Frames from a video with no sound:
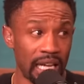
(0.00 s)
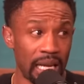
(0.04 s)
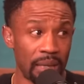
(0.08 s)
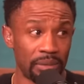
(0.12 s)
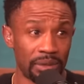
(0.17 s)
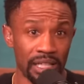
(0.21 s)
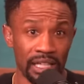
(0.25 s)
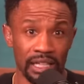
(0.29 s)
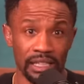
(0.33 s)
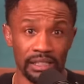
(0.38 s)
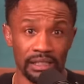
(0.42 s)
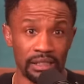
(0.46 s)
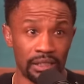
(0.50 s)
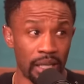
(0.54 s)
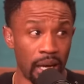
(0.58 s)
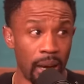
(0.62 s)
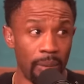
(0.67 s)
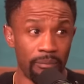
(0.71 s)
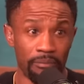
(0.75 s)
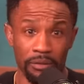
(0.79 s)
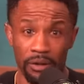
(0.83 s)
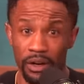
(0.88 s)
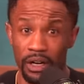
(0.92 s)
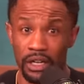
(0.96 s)
game thing is
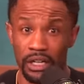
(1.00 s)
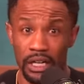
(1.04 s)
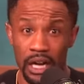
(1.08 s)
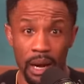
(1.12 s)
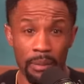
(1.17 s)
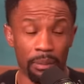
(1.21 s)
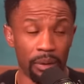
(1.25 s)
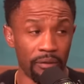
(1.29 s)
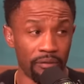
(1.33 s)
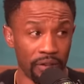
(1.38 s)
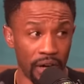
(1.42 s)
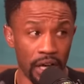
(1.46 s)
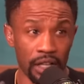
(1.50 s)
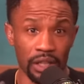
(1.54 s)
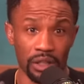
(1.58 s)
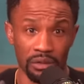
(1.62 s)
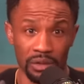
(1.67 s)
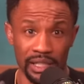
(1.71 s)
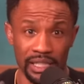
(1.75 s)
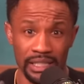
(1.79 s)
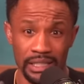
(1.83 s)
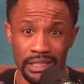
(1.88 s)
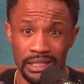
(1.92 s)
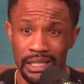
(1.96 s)
dumb for a number of other
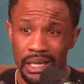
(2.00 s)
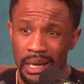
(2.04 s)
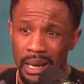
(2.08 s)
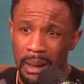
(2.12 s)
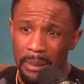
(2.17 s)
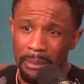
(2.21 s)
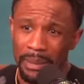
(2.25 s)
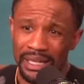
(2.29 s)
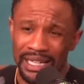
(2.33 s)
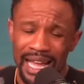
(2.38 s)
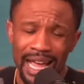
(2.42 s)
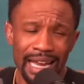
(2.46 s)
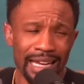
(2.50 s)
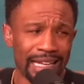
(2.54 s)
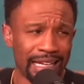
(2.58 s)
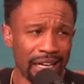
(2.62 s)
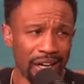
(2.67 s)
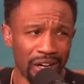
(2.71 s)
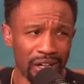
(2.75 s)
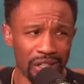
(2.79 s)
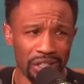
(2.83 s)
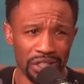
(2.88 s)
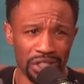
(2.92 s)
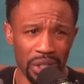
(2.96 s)
reasons. But that didn't
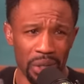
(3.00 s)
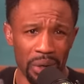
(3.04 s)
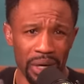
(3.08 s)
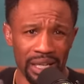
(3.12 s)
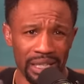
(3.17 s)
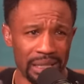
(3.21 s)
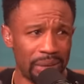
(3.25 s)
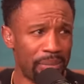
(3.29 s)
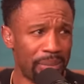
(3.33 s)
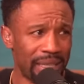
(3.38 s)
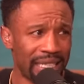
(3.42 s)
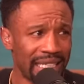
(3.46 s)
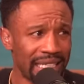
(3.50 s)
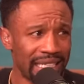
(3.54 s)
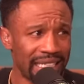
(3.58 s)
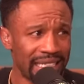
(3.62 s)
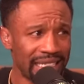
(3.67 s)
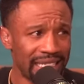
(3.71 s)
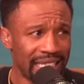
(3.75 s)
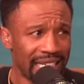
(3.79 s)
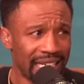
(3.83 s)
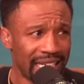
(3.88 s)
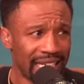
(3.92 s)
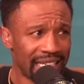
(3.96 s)
hurt Joel
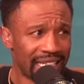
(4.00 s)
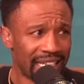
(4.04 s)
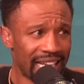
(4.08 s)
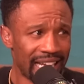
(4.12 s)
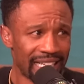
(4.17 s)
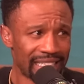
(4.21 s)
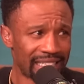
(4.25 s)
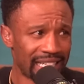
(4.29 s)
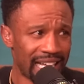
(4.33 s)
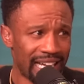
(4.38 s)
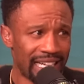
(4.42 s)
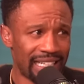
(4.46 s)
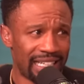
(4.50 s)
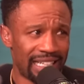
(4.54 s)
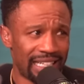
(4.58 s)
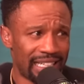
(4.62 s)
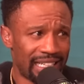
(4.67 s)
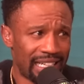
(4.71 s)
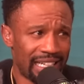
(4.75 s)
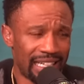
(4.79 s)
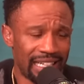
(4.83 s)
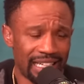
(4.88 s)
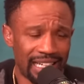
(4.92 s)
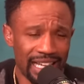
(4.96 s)
Embiid. Yeah. That's like
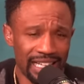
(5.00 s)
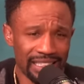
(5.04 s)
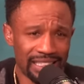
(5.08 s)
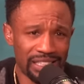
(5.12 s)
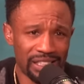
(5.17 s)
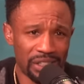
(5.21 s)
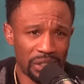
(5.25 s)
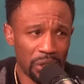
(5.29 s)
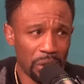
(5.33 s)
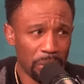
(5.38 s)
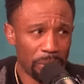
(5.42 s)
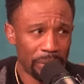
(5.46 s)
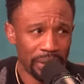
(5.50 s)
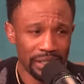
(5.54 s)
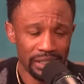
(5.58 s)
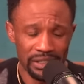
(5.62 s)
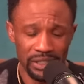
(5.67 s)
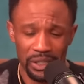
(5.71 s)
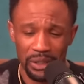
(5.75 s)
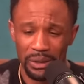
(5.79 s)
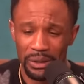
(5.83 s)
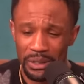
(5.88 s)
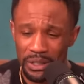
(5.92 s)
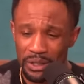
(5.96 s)
uh, that's stupid.
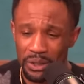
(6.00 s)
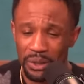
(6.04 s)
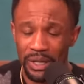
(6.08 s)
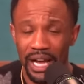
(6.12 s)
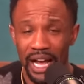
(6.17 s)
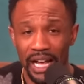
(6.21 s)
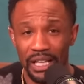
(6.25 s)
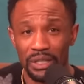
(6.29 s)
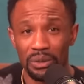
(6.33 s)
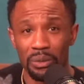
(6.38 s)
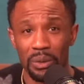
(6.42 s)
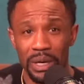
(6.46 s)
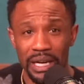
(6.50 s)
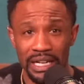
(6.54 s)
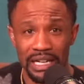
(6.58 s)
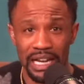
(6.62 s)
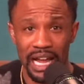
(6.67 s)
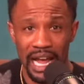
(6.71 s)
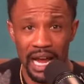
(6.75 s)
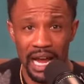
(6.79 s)
So you guys win